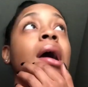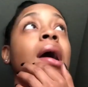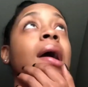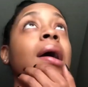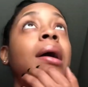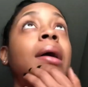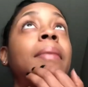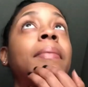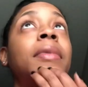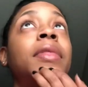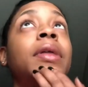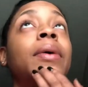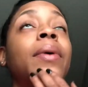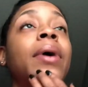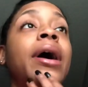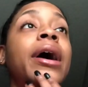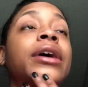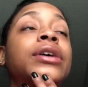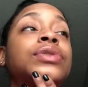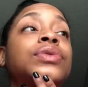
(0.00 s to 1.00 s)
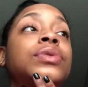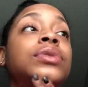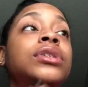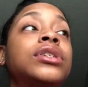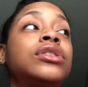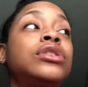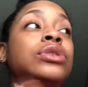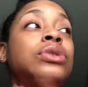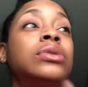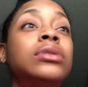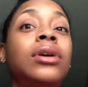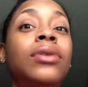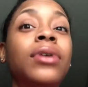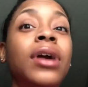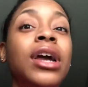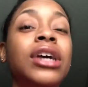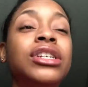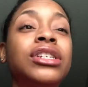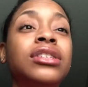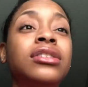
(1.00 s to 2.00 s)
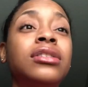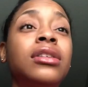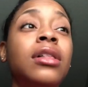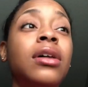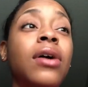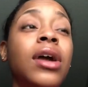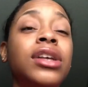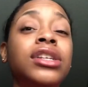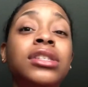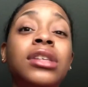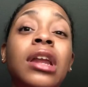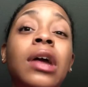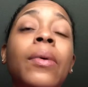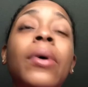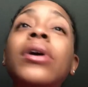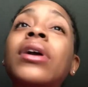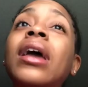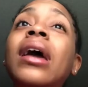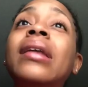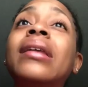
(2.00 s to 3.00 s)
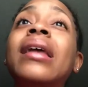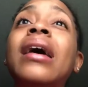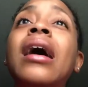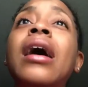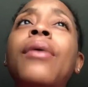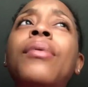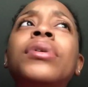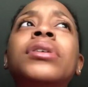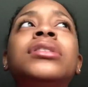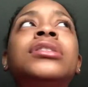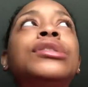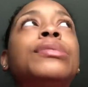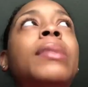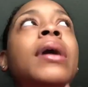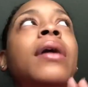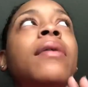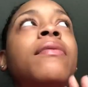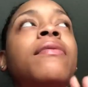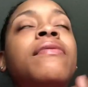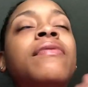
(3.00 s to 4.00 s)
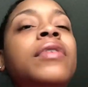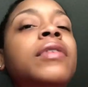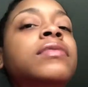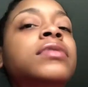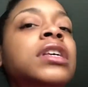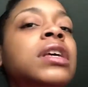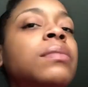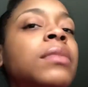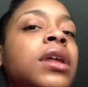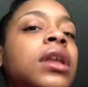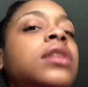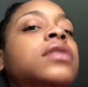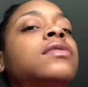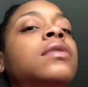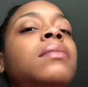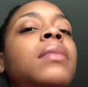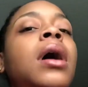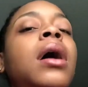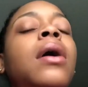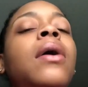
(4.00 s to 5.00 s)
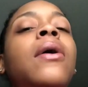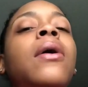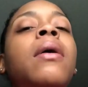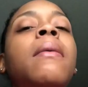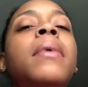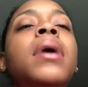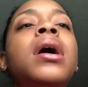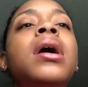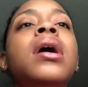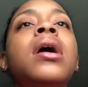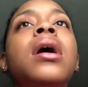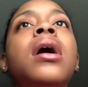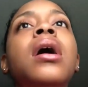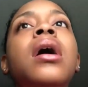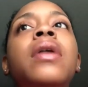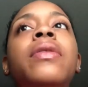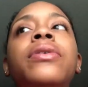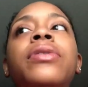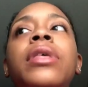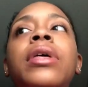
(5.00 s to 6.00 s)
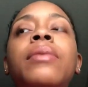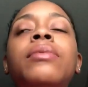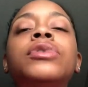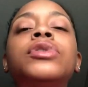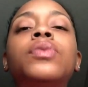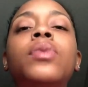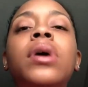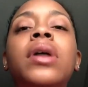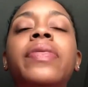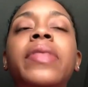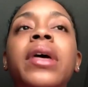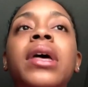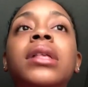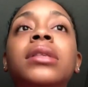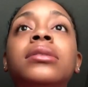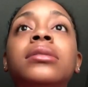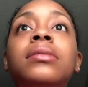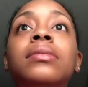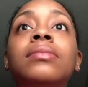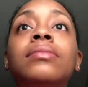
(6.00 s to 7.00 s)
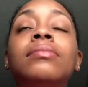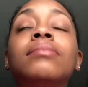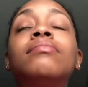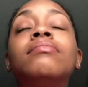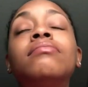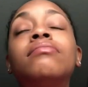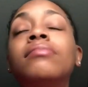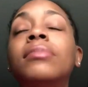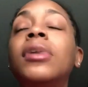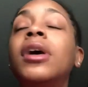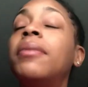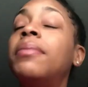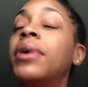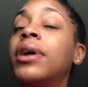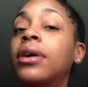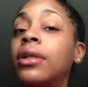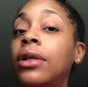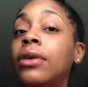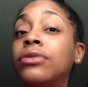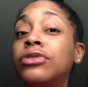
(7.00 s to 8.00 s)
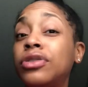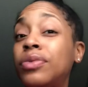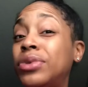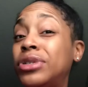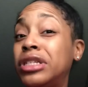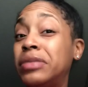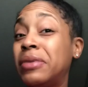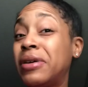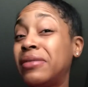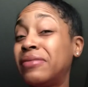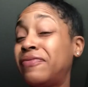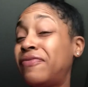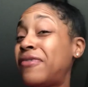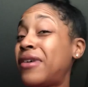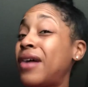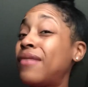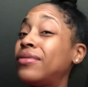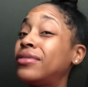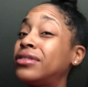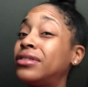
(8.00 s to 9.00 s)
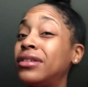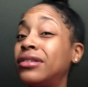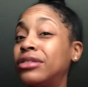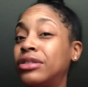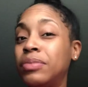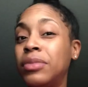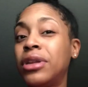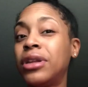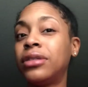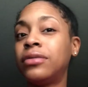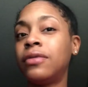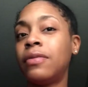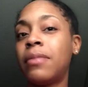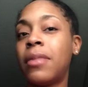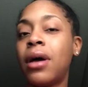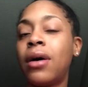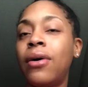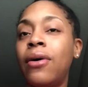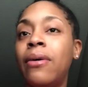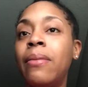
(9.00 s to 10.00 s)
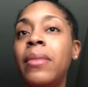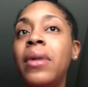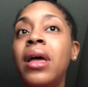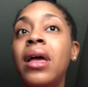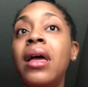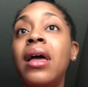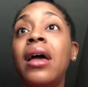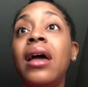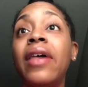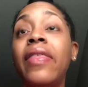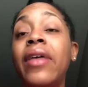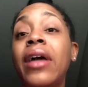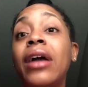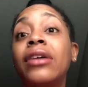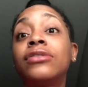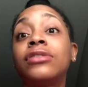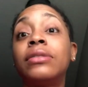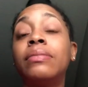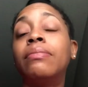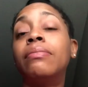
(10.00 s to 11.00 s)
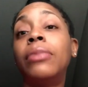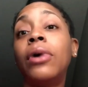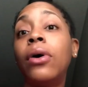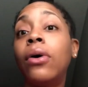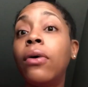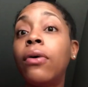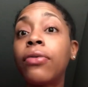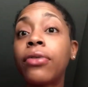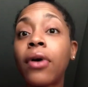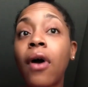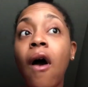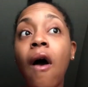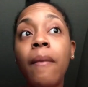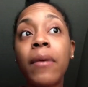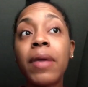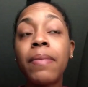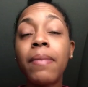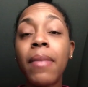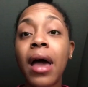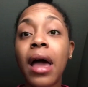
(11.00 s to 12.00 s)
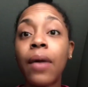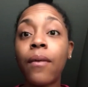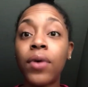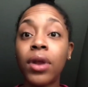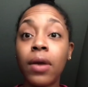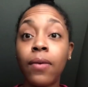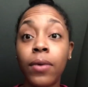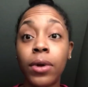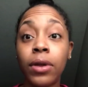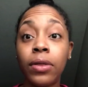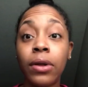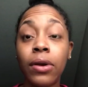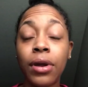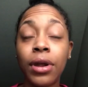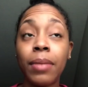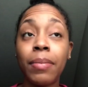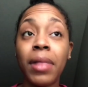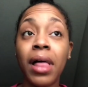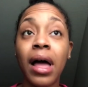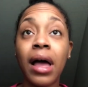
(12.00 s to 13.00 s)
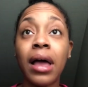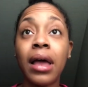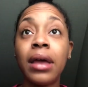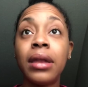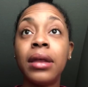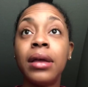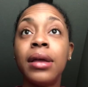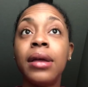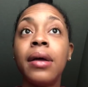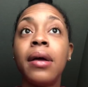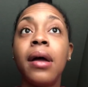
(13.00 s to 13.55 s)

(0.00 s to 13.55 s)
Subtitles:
There were actually 2 locations. The location that I work at now, which is about 15 minutes from my home. And then there was one that's a bit closer, which is about 5 or 6 minutes from my home. And they actually both called me back when I went there and applied.